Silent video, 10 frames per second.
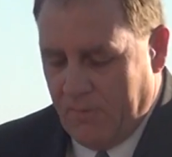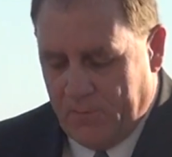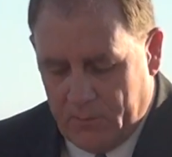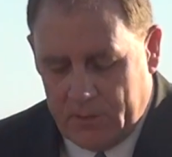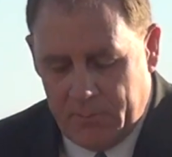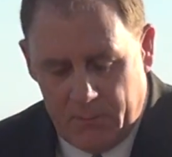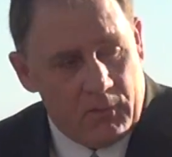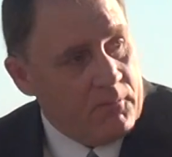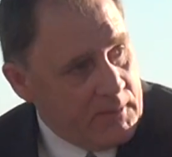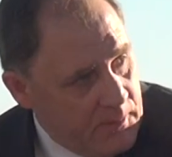founding member
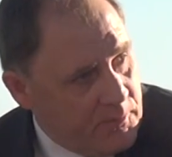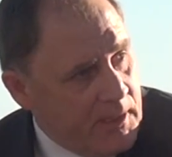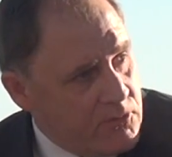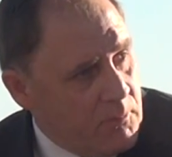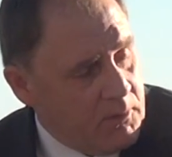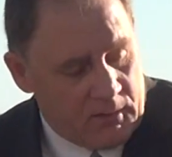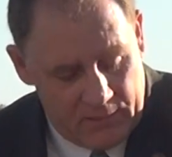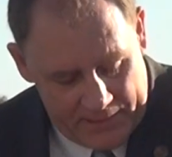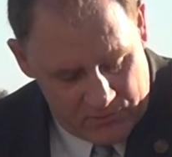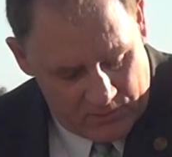of the APhA Political
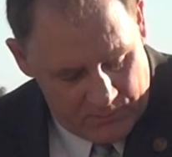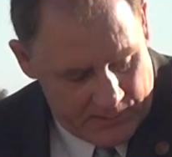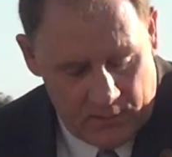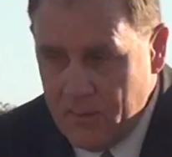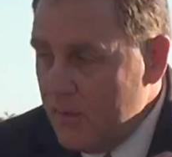Action Committee.